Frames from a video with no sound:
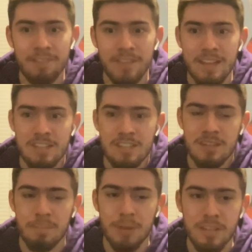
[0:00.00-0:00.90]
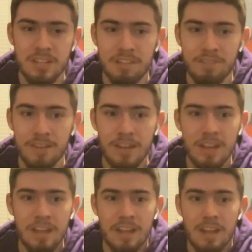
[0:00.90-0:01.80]
That's just a bunch of
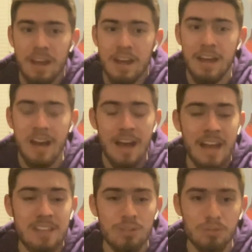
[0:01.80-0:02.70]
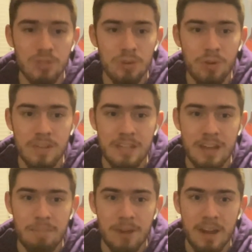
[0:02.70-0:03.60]
high school stories that
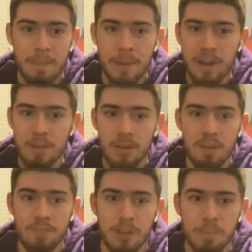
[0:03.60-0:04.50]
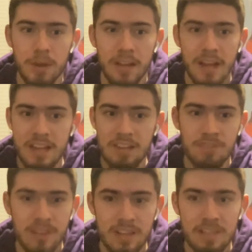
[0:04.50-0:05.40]
I'm writing about. I'm covering Buckeye
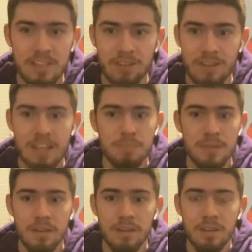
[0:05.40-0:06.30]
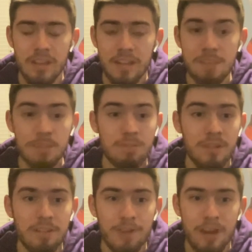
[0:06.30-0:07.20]
Union, so that's been
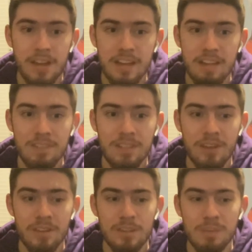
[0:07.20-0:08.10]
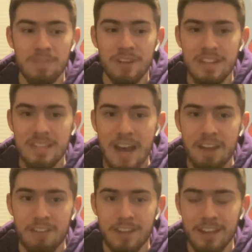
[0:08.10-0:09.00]
really fun, even though it's been very
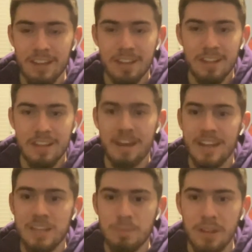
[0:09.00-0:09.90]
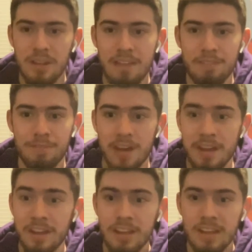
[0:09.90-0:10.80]
tiring. That's been a lot of
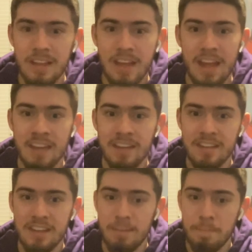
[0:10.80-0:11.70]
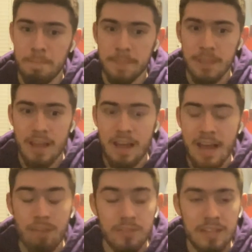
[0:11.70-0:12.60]
fun, and
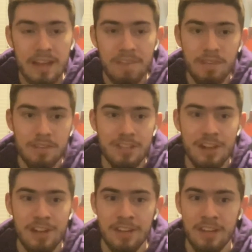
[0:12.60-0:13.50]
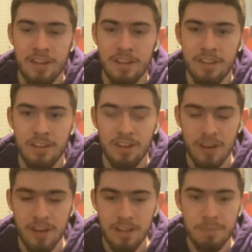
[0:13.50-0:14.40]
I don't think I've ever shared it on
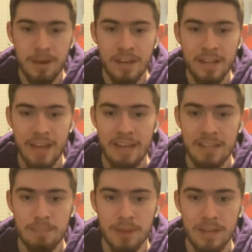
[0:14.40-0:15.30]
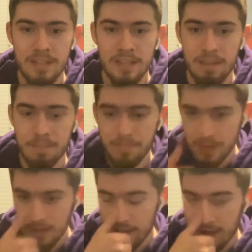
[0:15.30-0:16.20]
the podcast, but
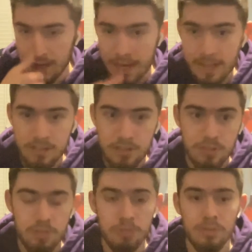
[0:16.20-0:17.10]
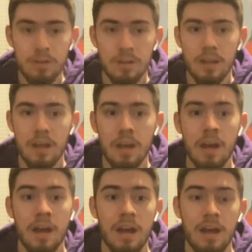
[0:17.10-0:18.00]
I do
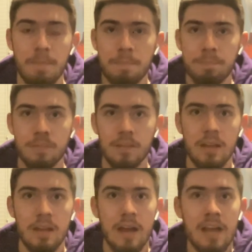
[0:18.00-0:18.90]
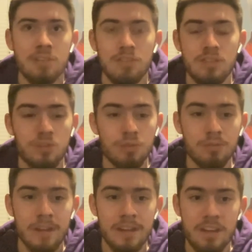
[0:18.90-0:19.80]
the school
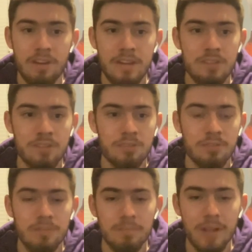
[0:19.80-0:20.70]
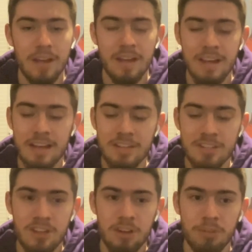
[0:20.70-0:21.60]
radio. I do a
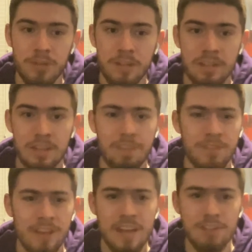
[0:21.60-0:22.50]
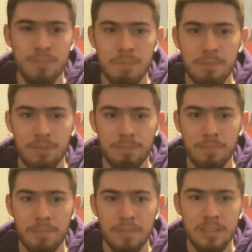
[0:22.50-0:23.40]
show with, if you guys remember
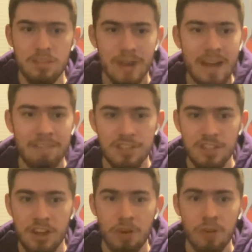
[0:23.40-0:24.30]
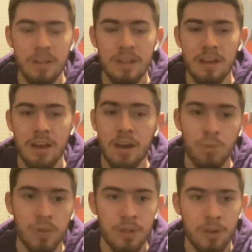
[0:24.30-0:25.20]
from the draft show,
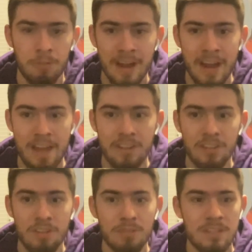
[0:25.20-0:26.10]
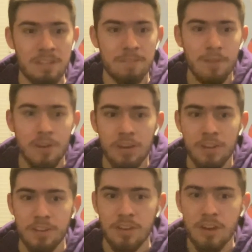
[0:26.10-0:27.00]
Will Horan, along with some of our
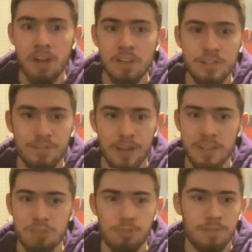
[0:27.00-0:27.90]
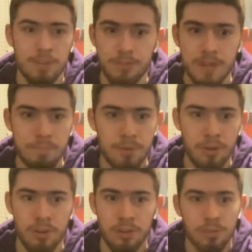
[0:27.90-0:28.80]
other college friends, Griffin
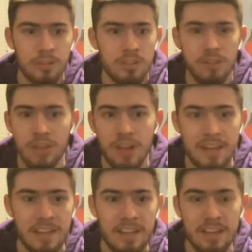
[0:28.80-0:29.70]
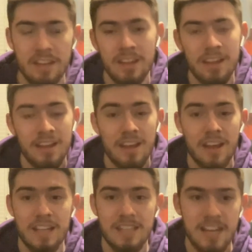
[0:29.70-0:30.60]
Greenberg, Luca Gelani,
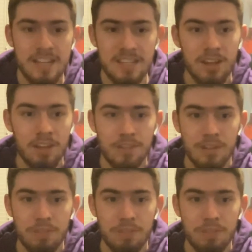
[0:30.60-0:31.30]
Danny Sullivan.